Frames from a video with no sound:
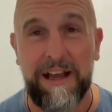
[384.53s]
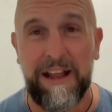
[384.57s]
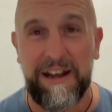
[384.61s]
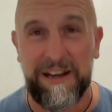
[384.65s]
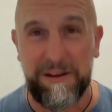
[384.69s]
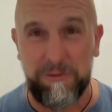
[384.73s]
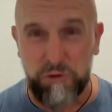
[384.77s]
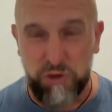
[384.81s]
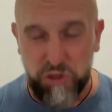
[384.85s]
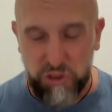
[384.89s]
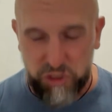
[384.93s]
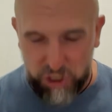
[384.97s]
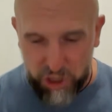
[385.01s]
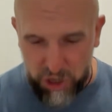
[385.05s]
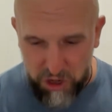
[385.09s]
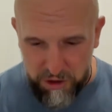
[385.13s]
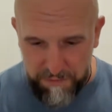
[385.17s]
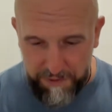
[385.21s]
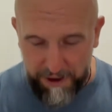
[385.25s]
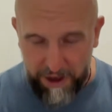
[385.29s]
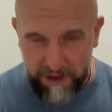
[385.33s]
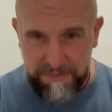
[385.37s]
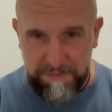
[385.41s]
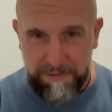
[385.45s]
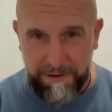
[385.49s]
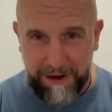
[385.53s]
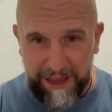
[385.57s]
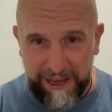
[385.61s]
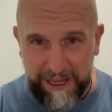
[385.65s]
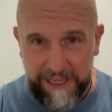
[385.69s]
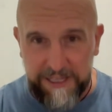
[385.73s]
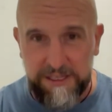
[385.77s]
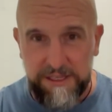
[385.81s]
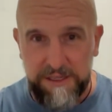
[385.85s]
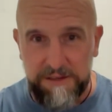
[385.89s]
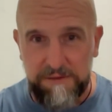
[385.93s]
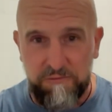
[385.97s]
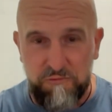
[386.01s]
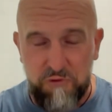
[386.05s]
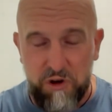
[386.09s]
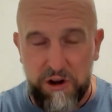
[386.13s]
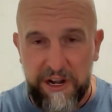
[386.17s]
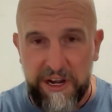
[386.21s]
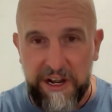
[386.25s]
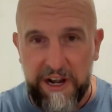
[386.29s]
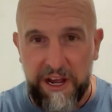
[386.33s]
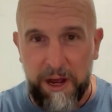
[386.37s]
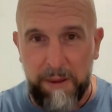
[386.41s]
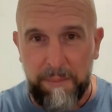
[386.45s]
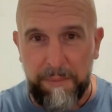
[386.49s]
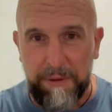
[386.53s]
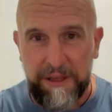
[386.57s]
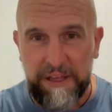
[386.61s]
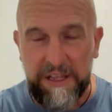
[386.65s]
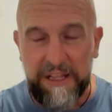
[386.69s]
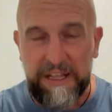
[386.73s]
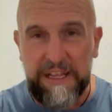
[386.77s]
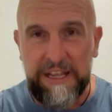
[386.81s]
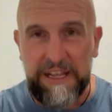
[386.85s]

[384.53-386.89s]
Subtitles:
And it was two Bath players running up.